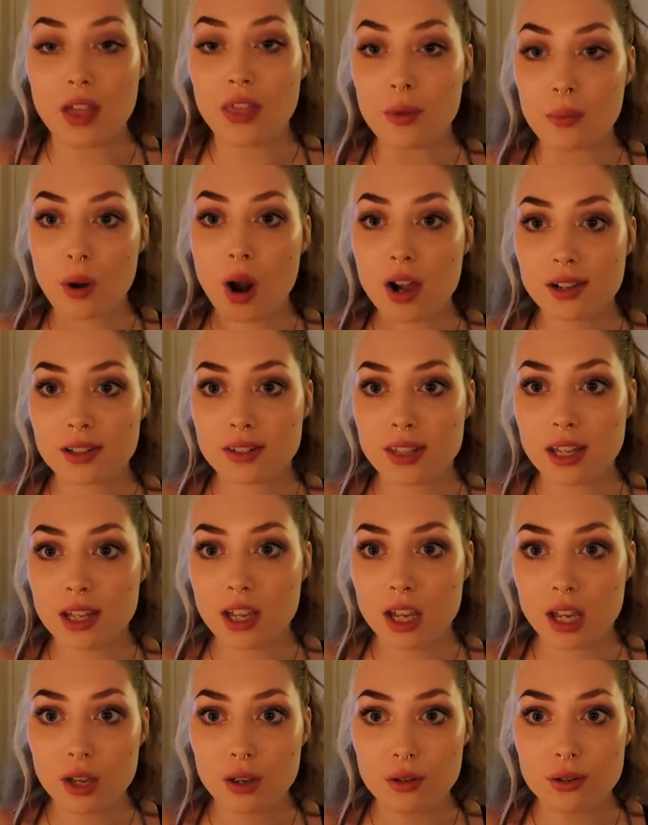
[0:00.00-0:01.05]
Now the products I
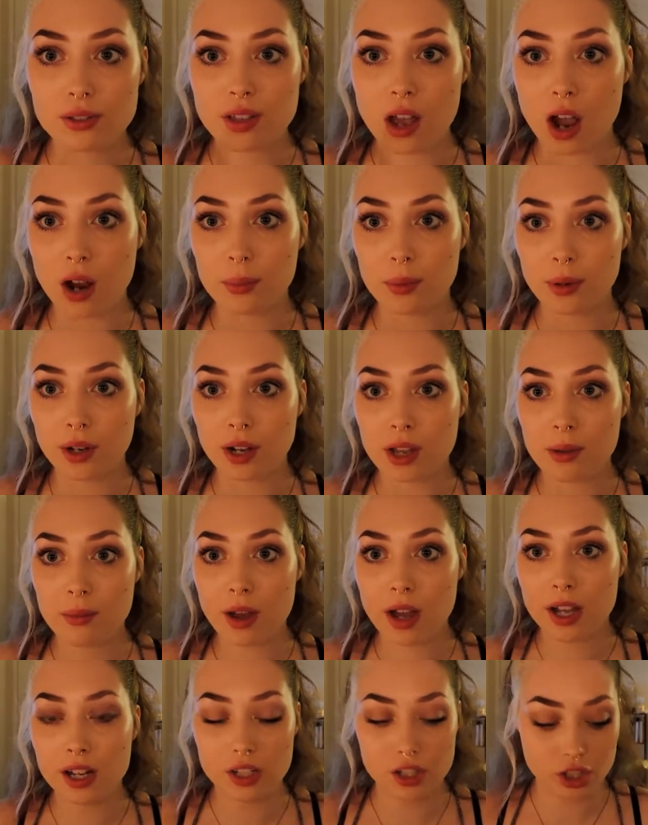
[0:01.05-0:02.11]
use are pretty
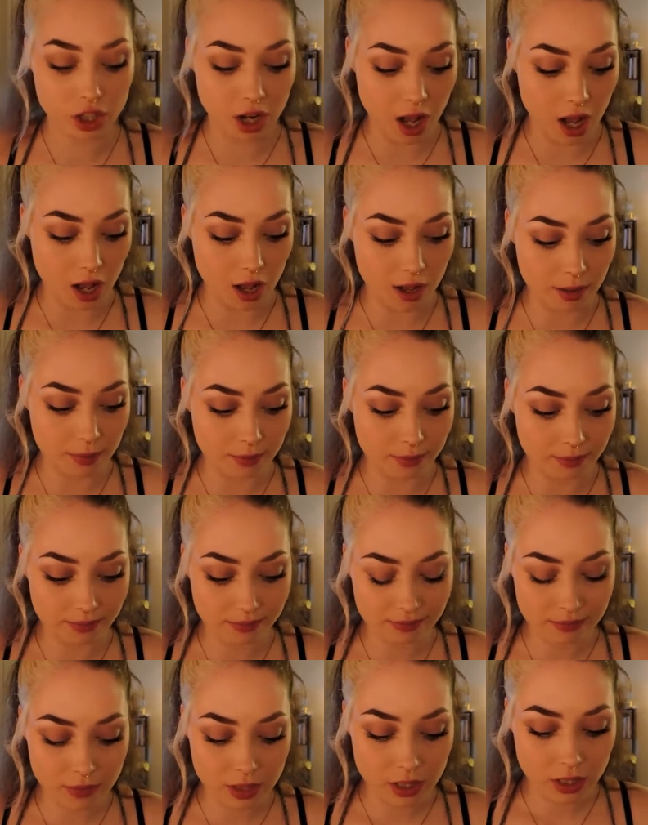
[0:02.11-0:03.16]
much
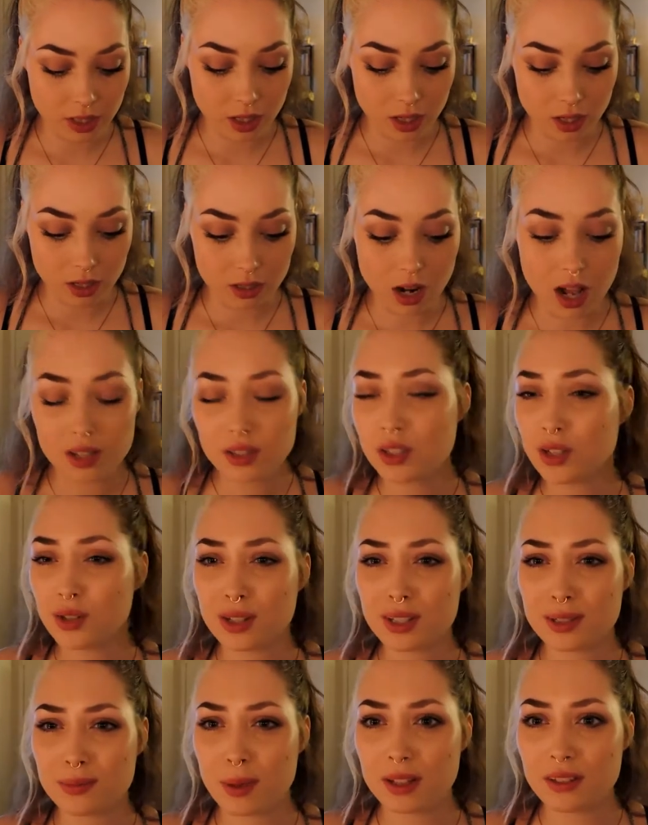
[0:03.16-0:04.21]
not too
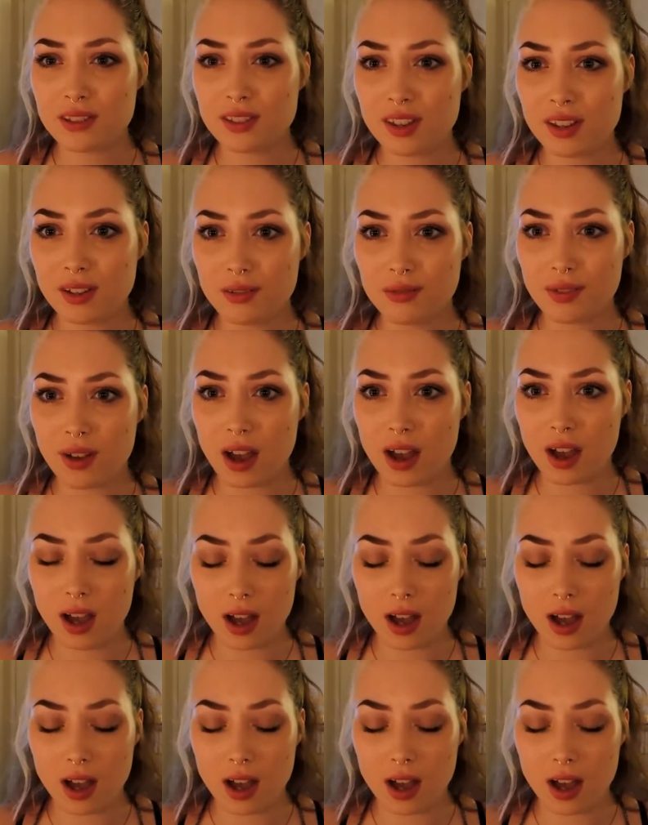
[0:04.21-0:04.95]
expensive.